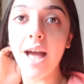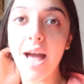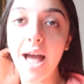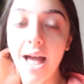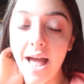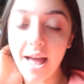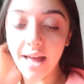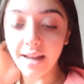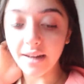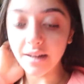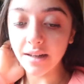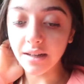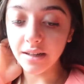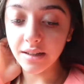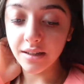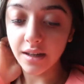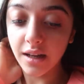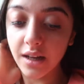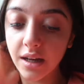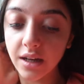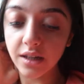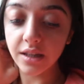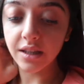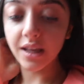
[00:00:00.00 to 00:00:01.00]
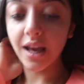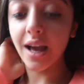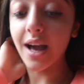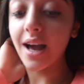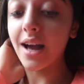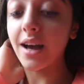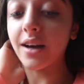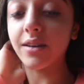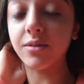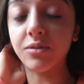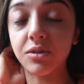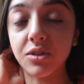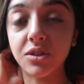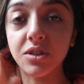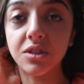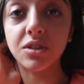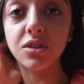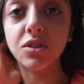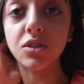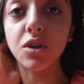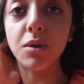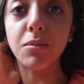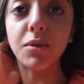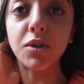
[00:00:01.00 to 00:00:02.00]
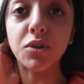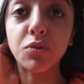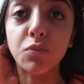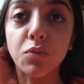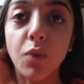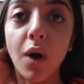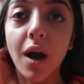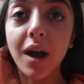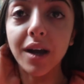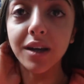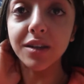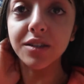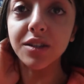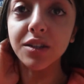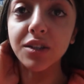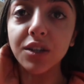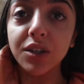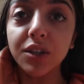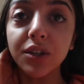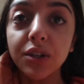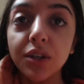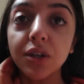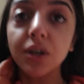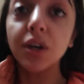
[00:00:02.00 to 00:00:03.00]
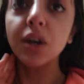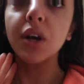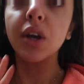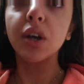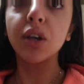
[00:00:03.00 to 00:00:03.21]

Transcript: and yeah, just so much work to do,